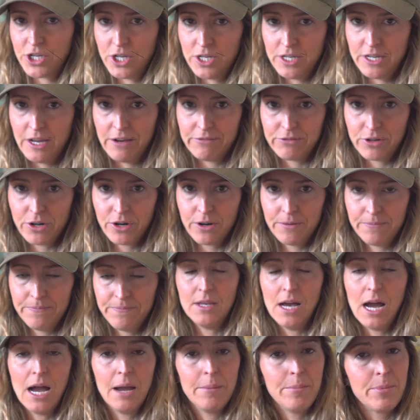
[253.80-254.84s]
endeavor.
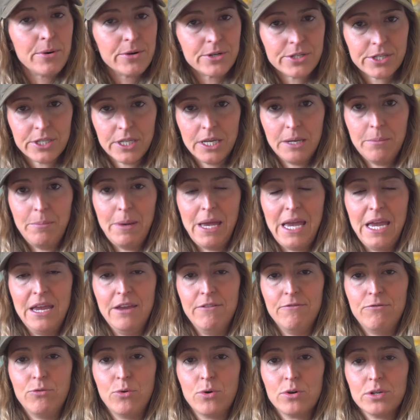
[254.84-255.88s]
I personally paint
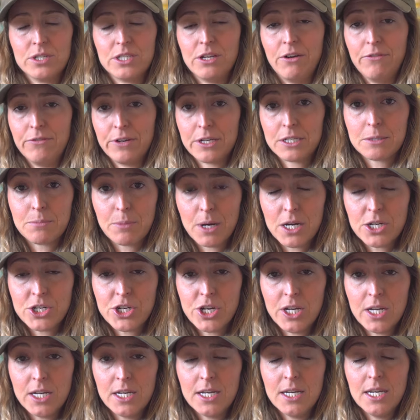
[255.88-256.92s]
for
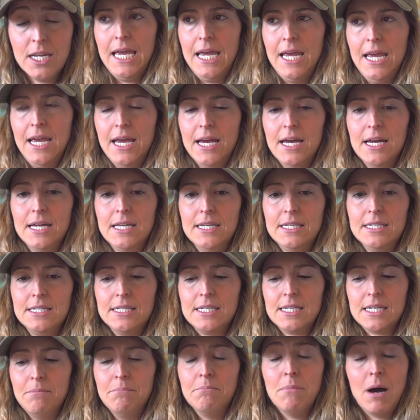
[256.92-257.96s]
self-expression and
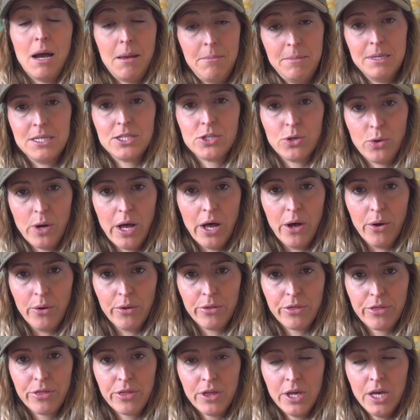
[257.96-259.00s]
my mental
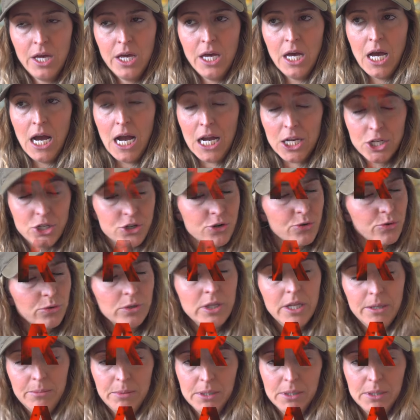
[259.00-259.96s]
health. I truly